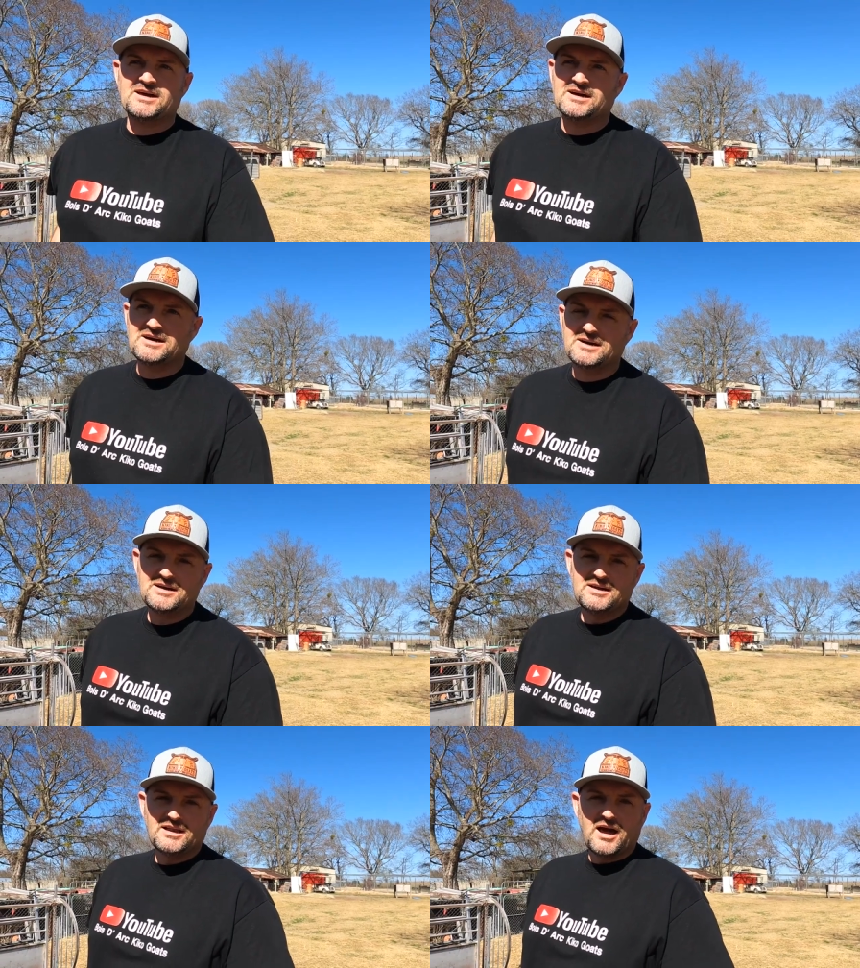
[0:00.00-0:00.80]
uh,
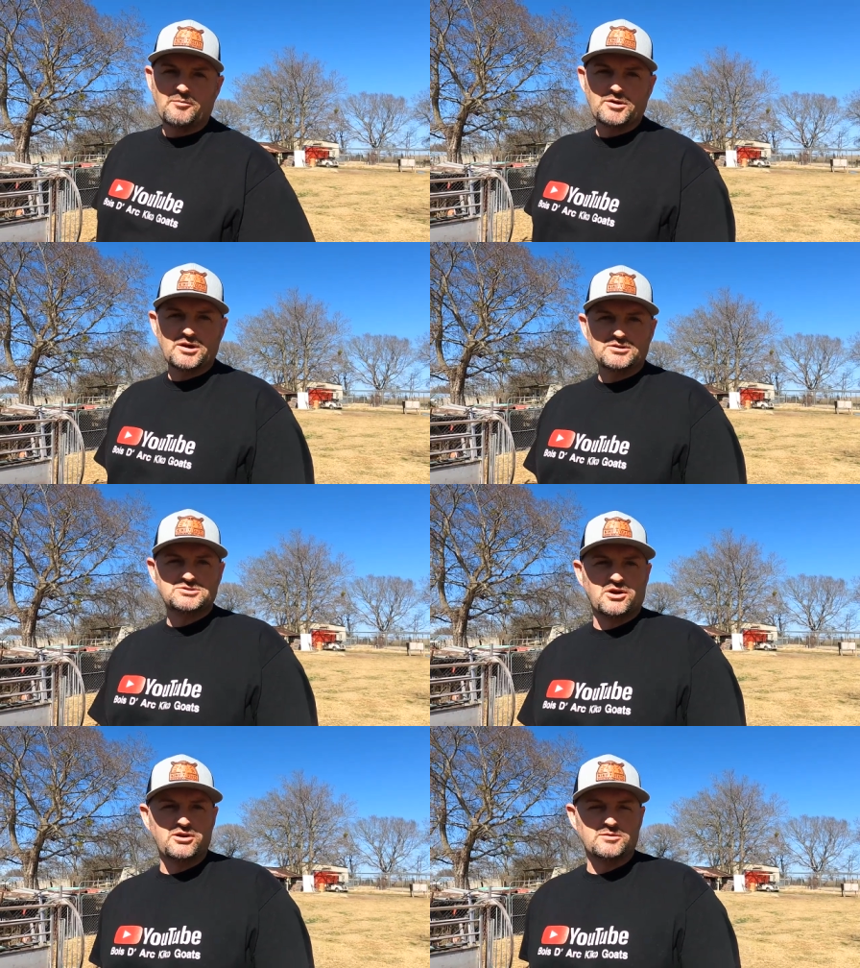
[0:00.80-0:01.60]
I'm gonna go
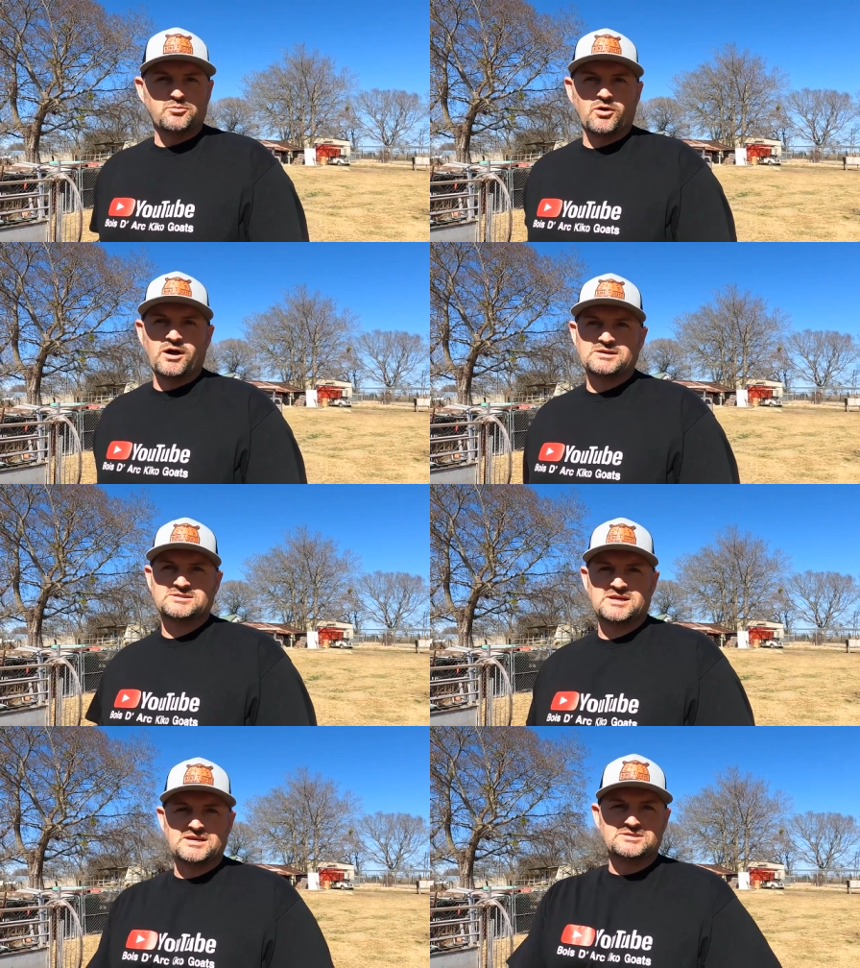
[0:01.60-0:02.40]
show you the
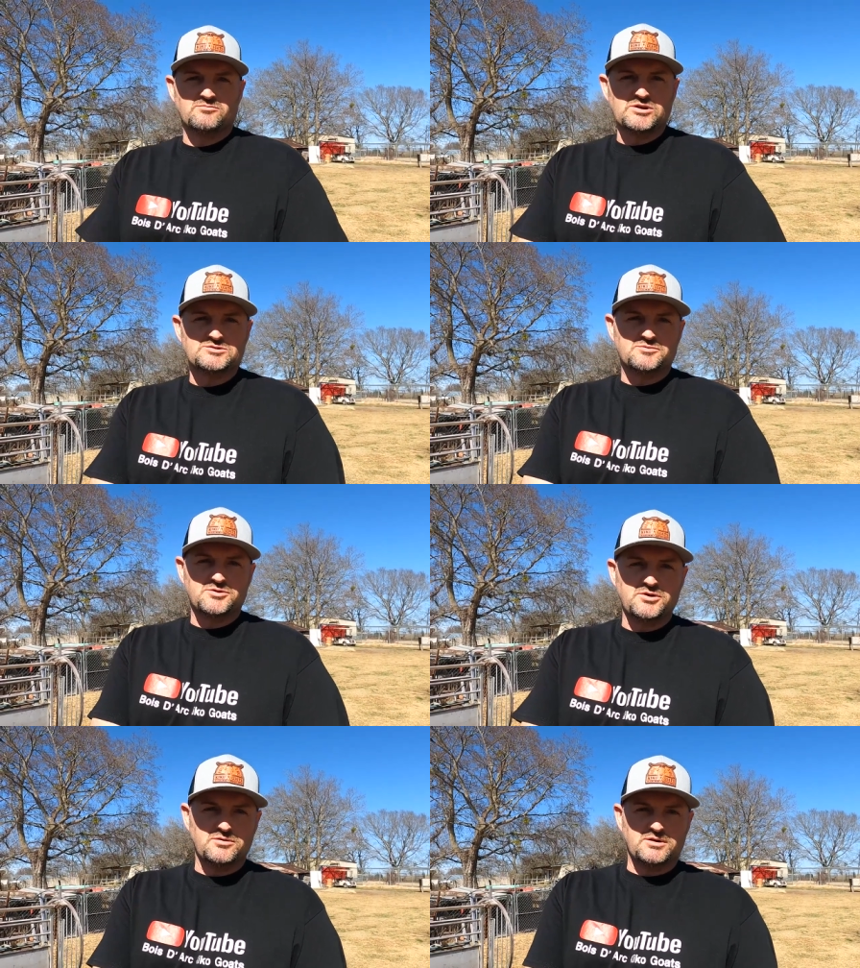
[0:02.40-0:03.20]
process and which we're
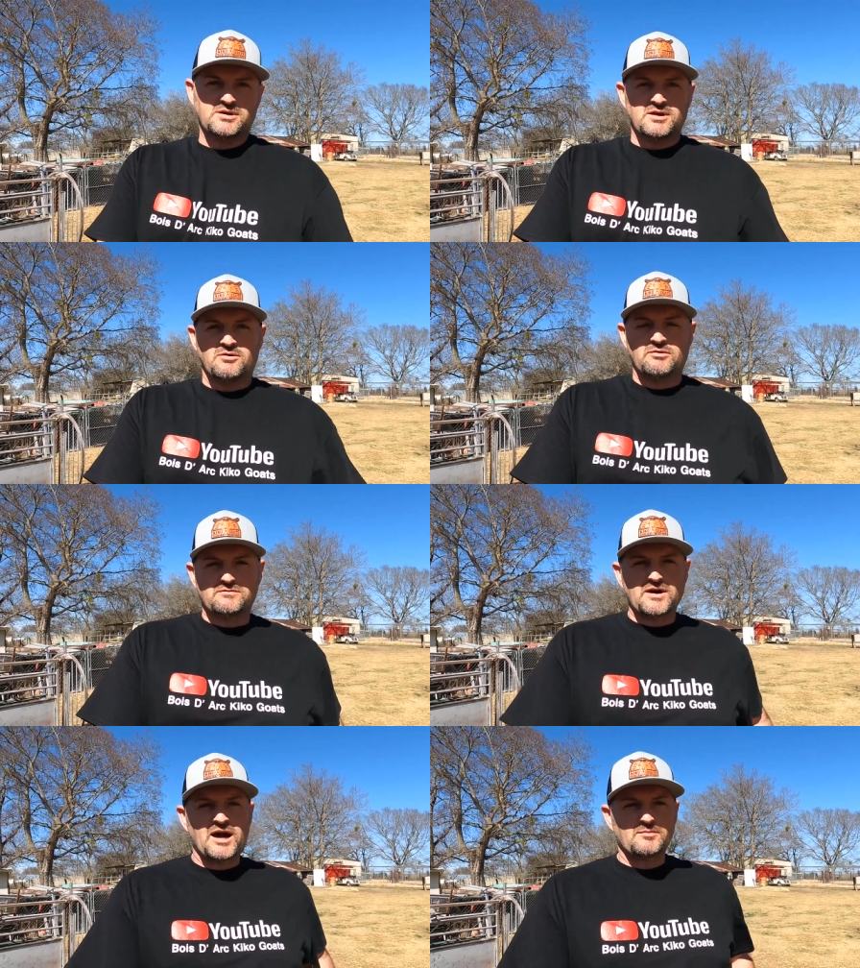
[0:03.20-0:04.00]
doing.
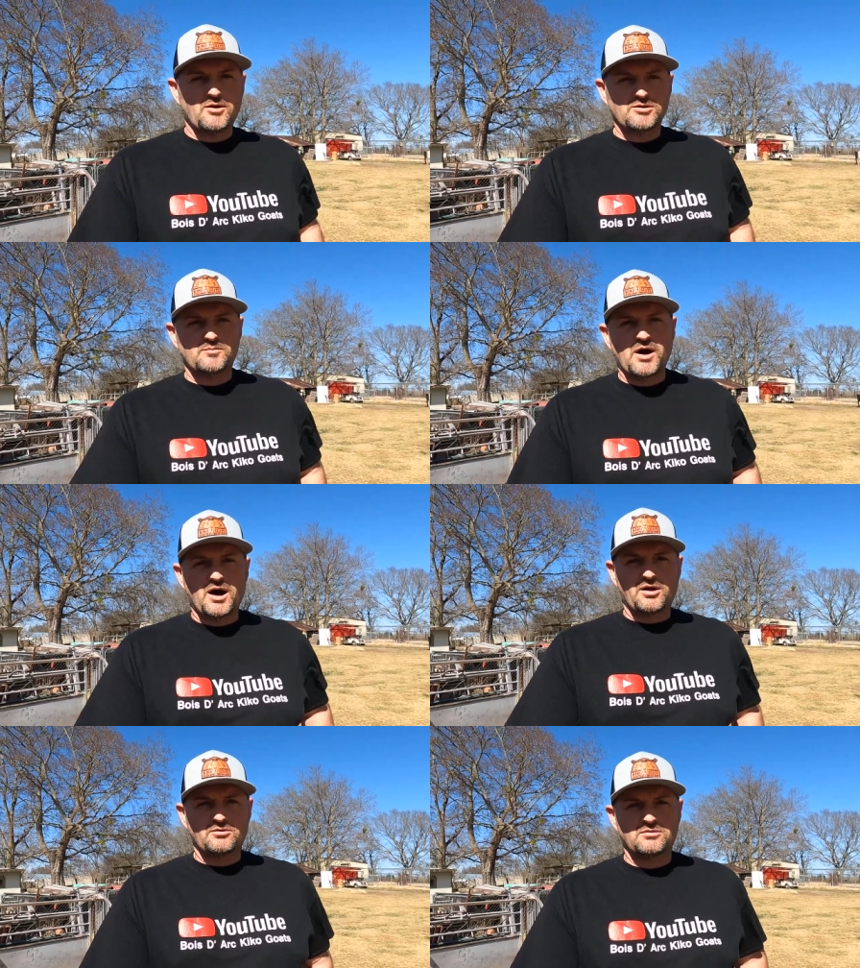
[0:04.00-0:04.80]
We've got them on the
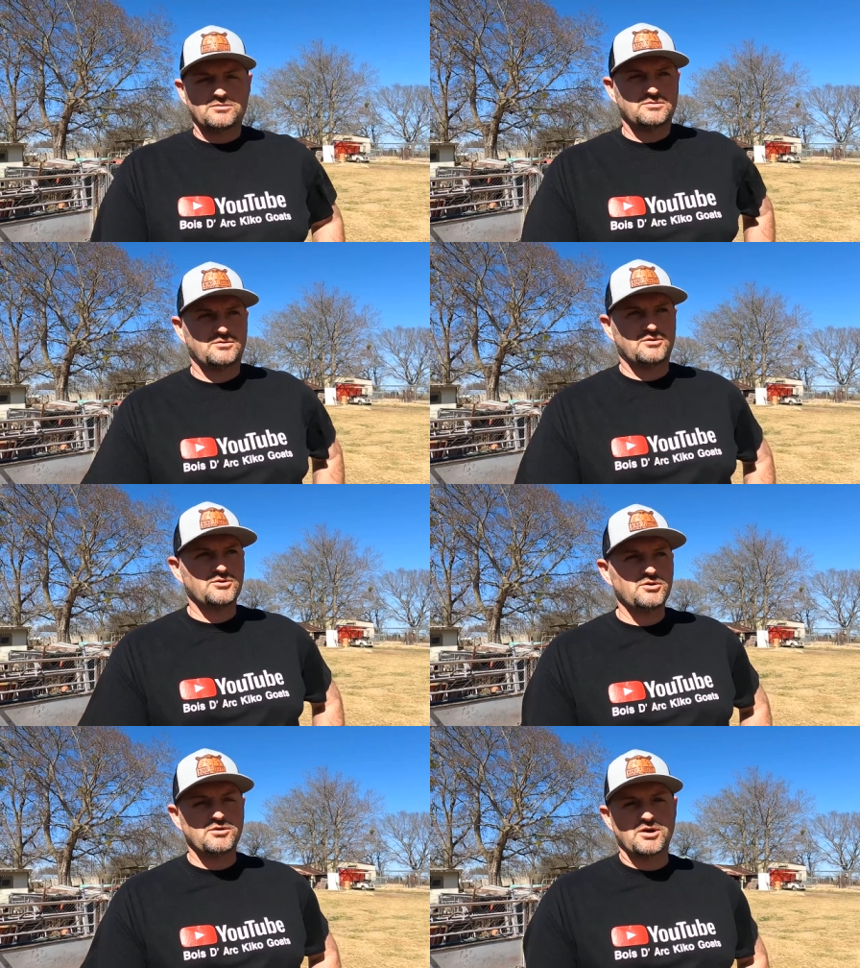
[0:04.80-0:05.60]
bottle, they're
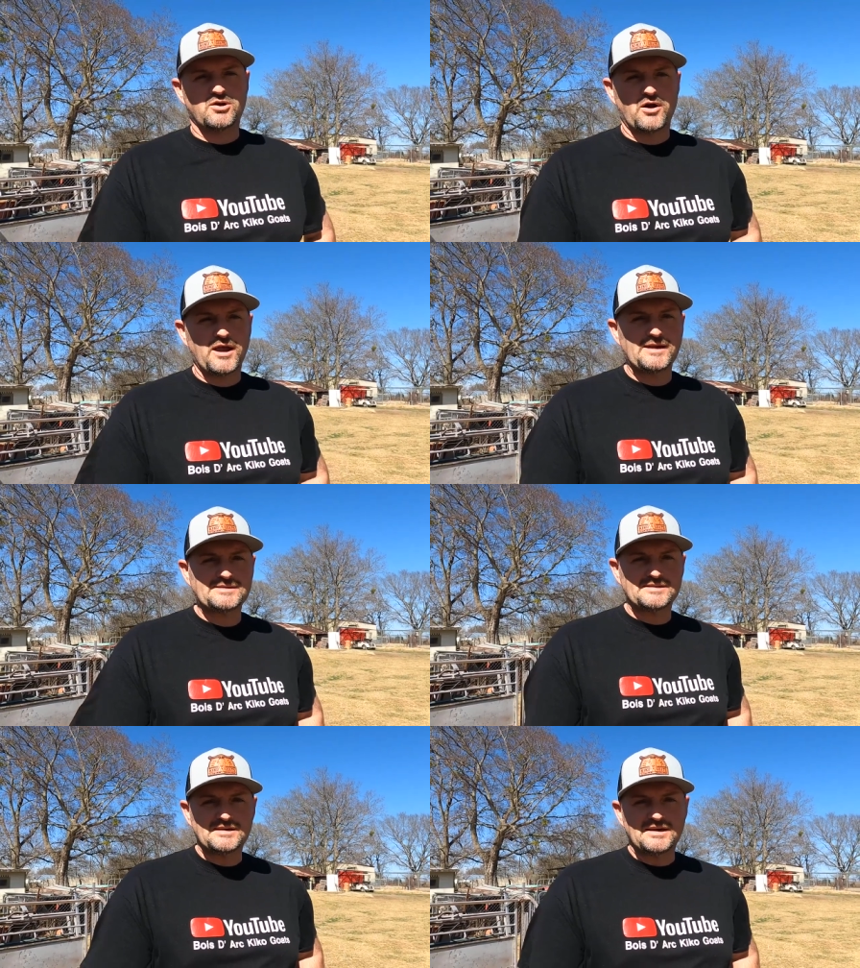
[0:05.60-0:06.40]
doing great.